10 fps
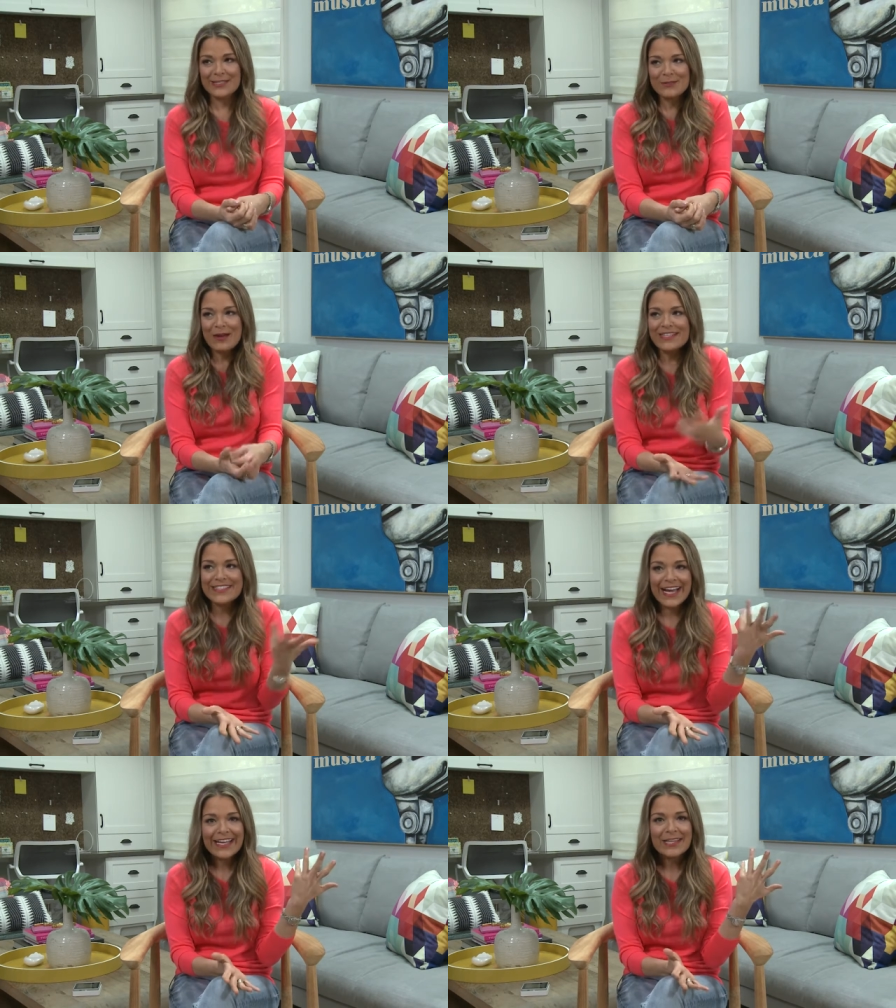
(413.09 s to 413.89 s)
That's why I
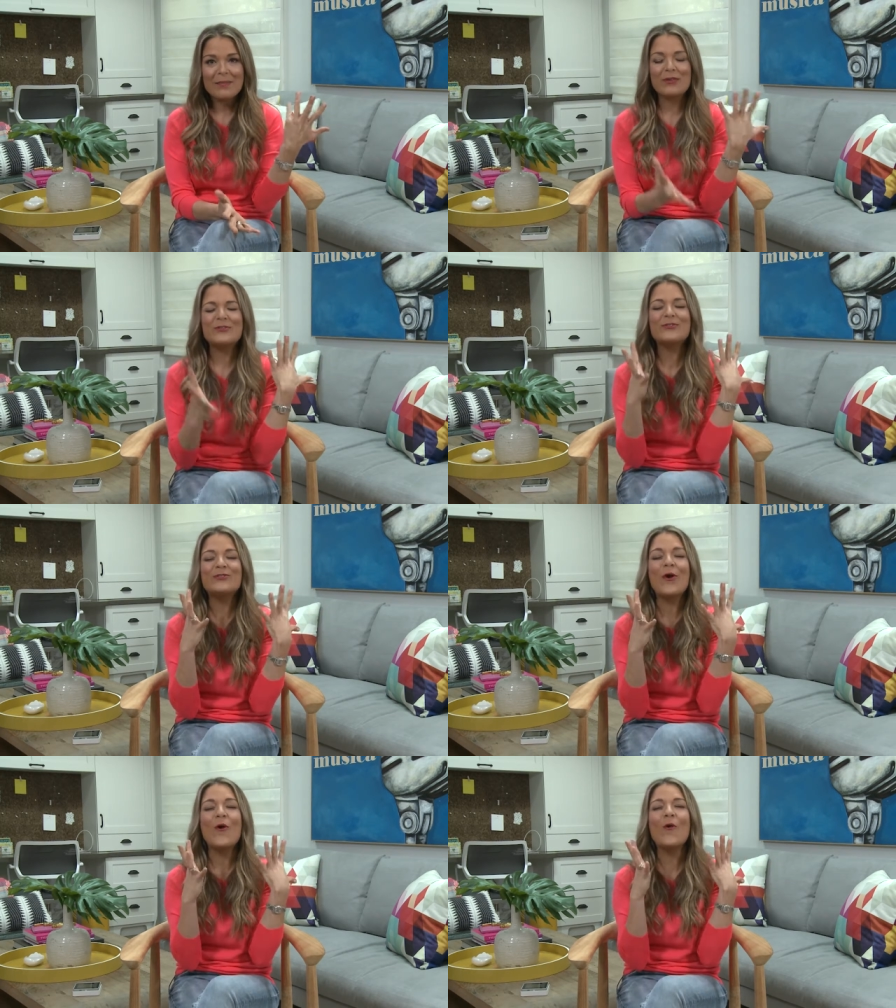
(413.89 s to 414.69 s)
designed them. They're
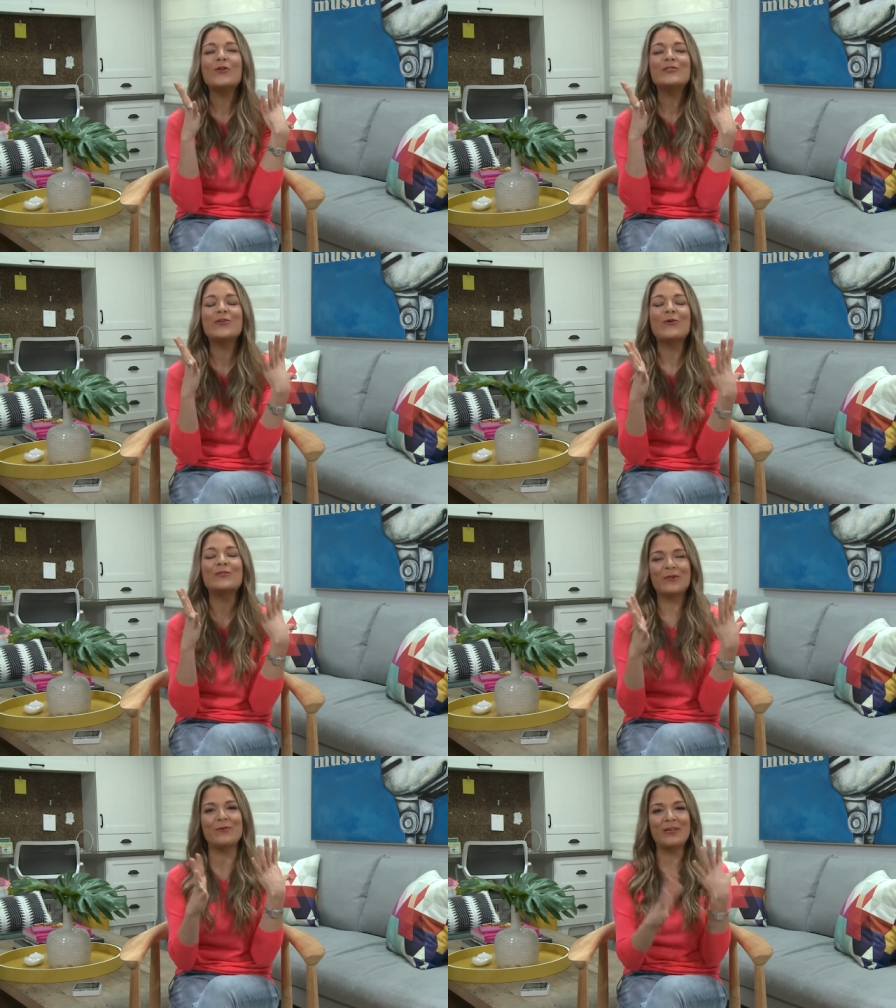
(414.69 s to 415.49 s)
so, so,
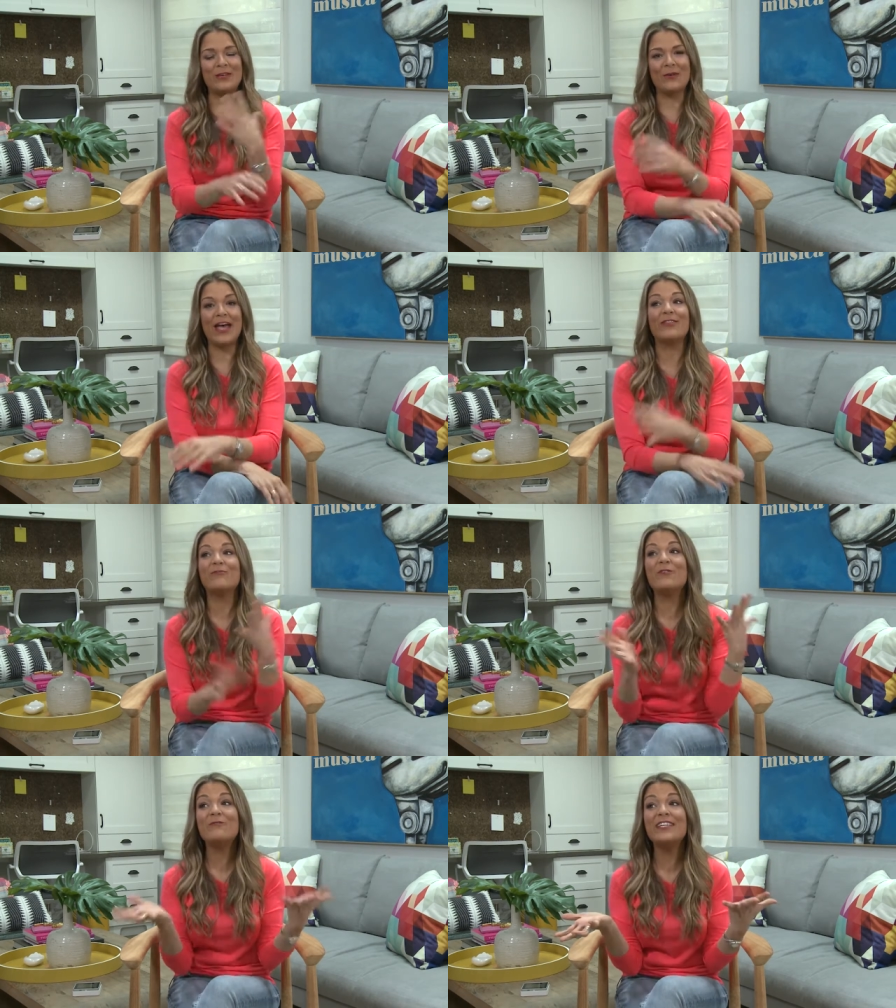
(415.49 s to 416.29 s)
so cute. And they're
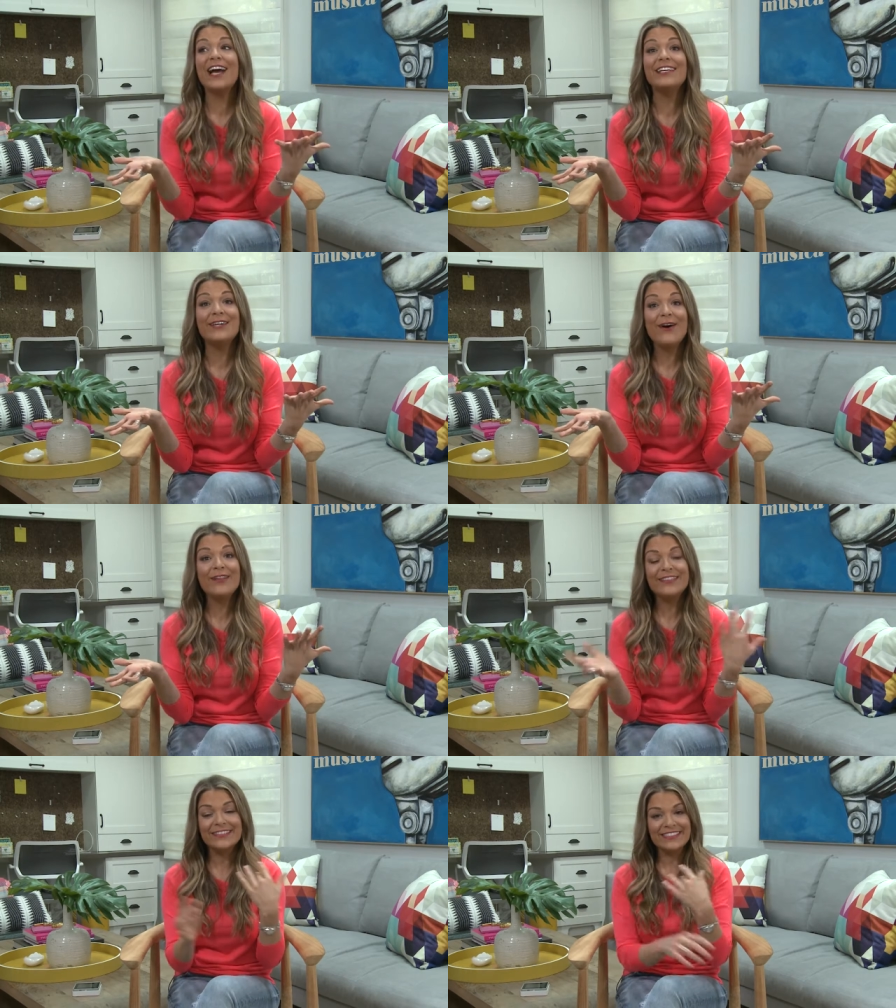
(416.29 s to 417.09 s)
$59.
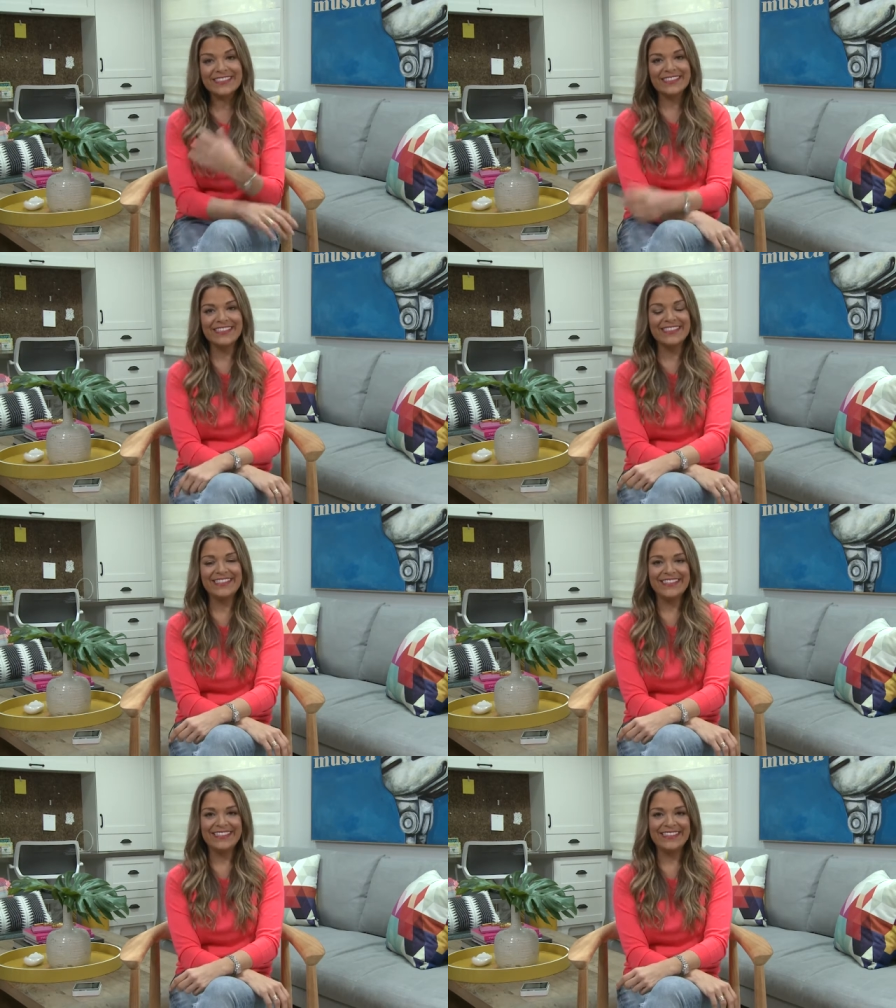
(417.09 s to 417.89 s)

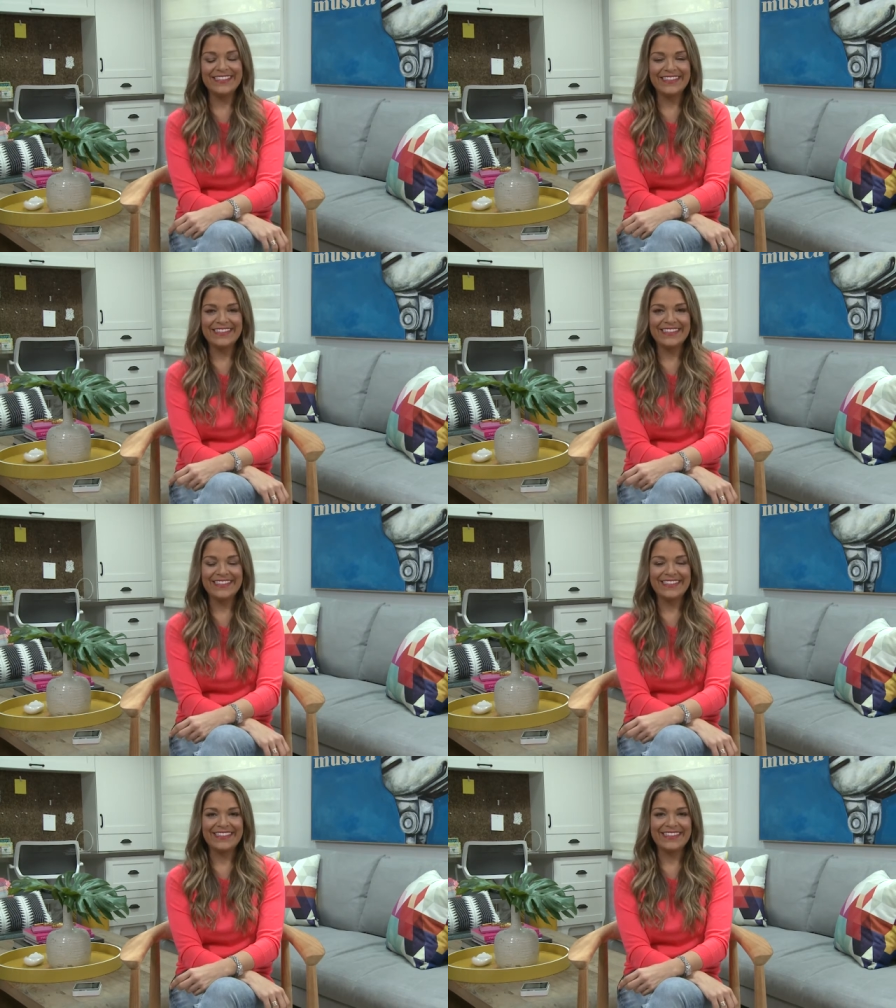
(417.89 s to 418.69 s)
Oh,
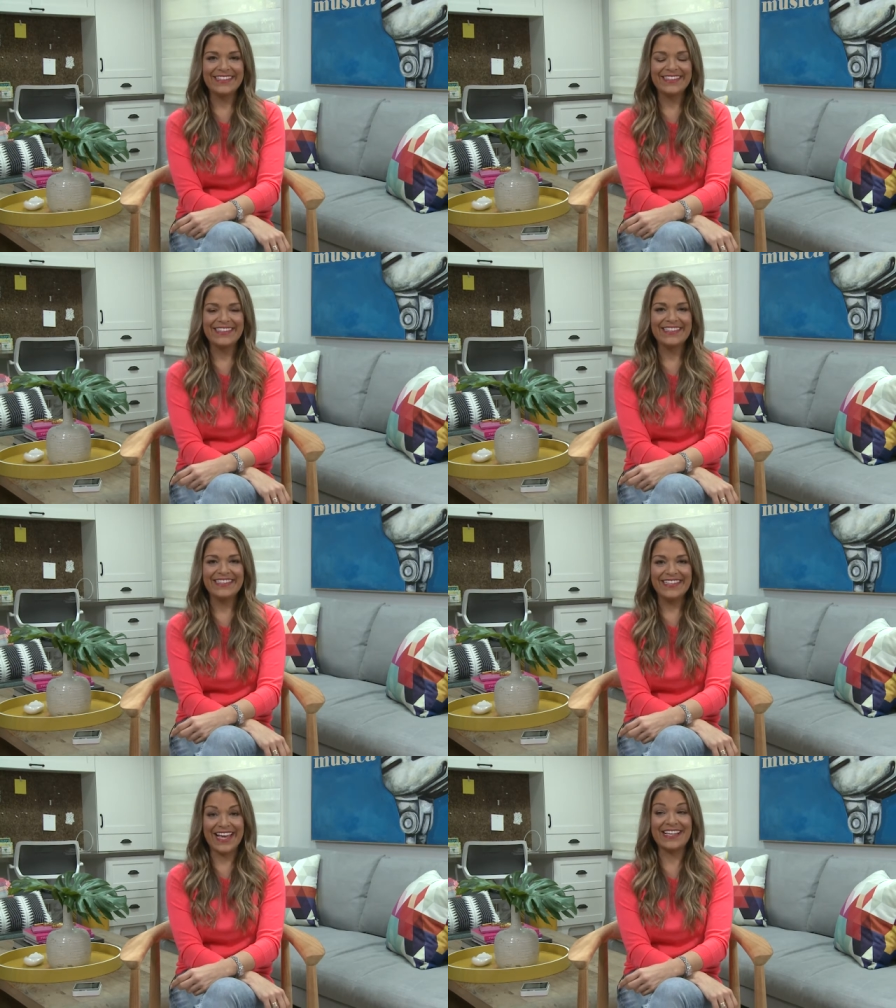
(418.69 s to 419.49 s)
good price.
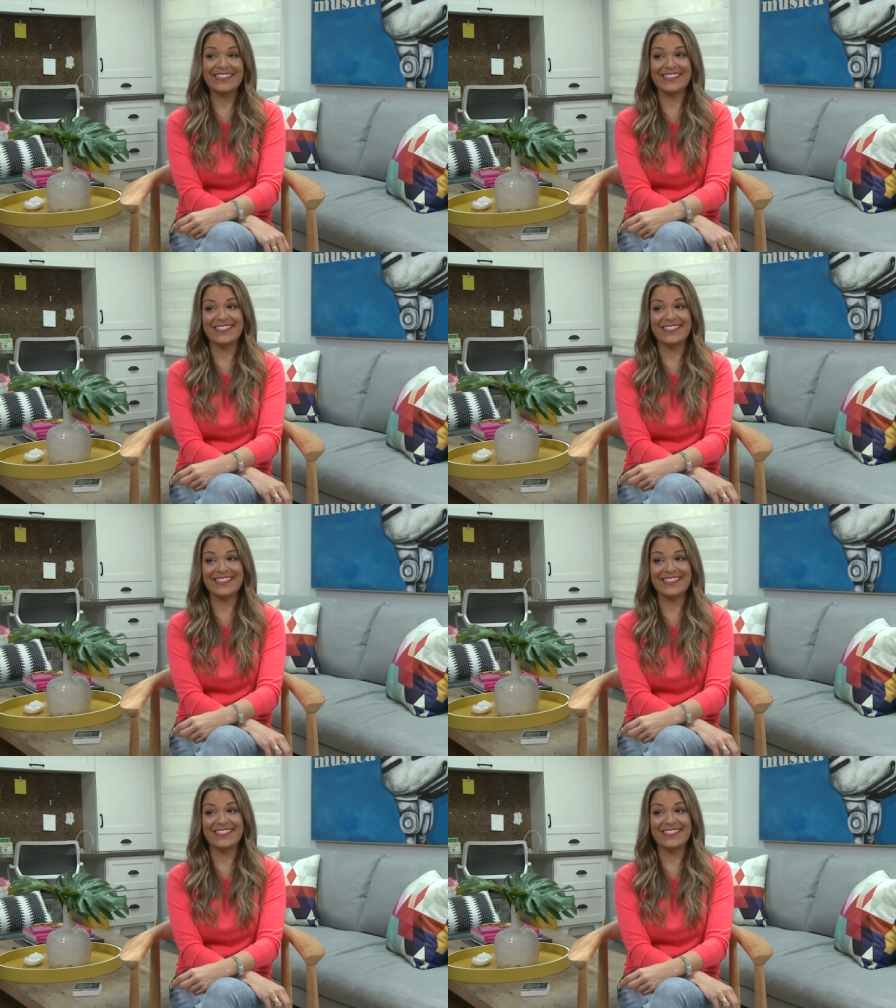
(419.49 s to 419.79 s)
Yes.